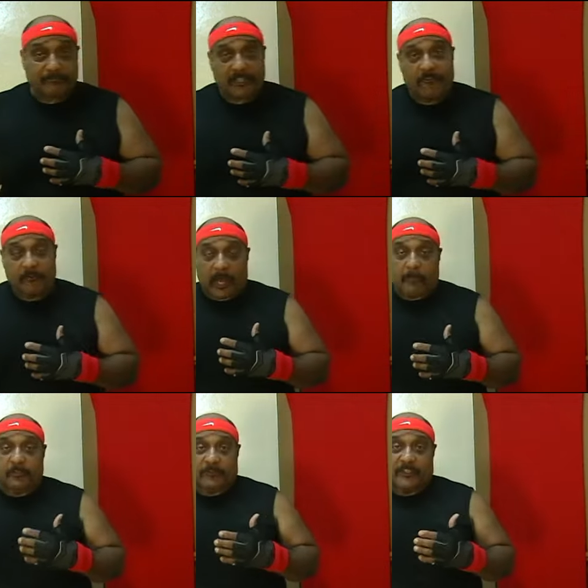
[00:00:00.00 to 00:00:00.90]
from the
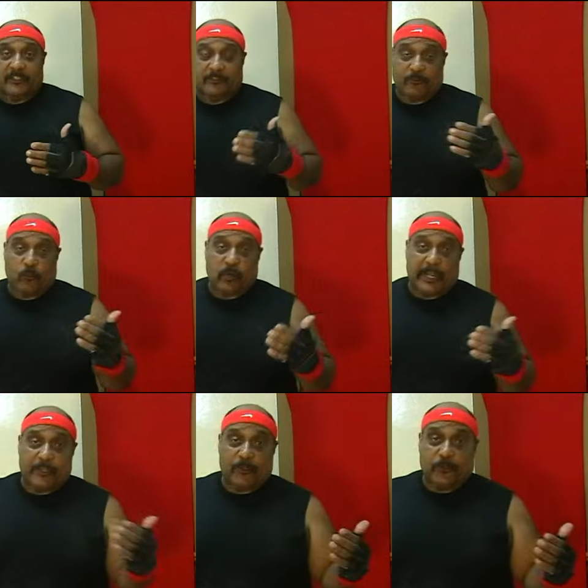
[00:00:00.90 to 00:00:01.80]
observation of what
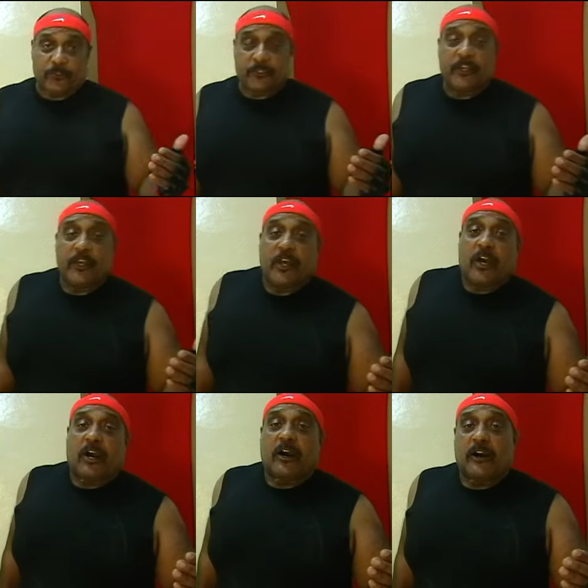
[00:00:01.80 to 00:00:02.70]
I used
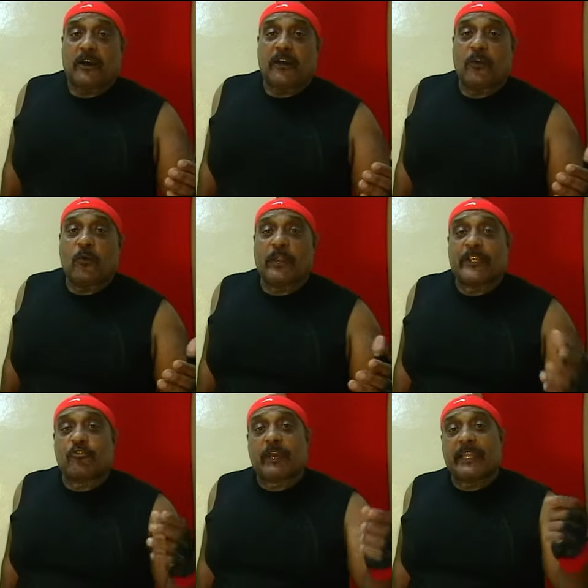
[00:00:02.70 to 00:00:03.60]
when I
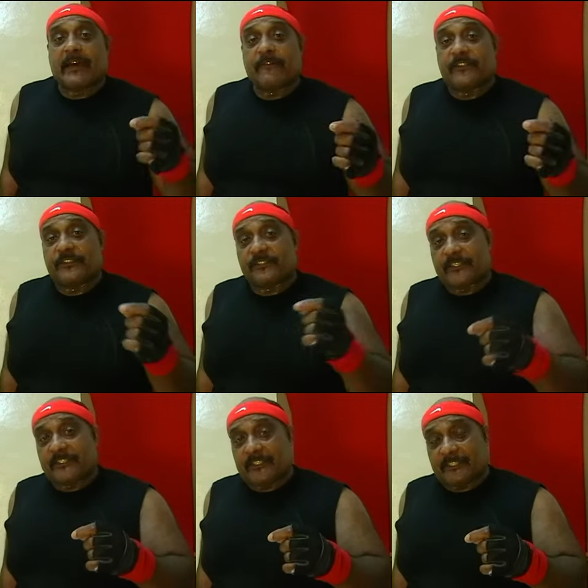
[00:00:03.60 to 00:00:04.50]
tried out the
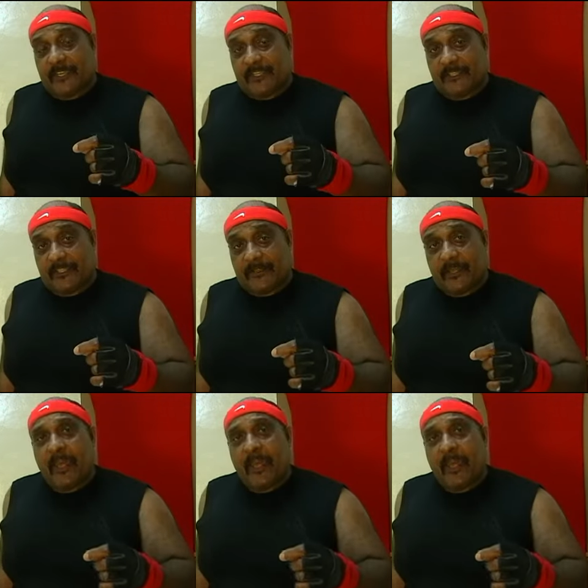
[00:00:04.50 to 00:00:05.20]
60 kg.